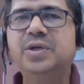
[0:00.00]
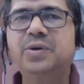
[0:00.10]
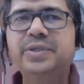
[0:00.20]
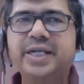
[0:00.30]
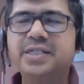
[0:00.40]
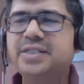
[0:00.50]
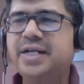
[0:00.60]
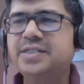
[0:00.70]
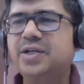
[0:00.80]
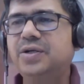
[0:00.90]
Okay, guys,
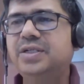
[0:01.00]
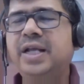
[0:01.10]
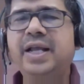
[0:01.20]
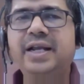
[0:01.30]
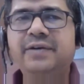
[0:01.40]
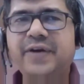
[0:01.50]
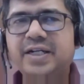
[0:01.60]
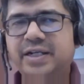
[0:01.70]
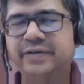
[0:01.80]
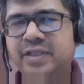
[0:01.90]
thanks a lot. In
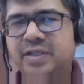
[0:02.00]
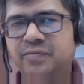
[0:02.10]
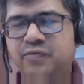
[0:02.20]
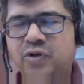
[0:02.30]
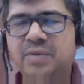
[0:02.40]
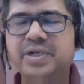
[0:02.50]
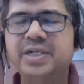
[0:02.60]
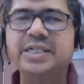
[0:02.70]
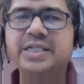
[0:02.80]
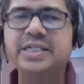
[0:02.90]
fact, even the phone number
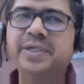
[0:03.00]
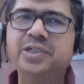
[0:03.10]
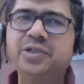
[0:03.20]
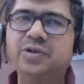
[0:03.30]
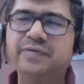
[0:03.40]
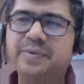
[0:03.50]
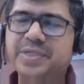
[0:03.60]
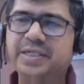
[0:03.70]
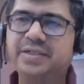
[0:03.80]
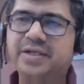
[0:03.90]
is actually mentioned on our
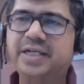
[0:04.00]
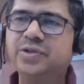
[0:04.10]
website, right?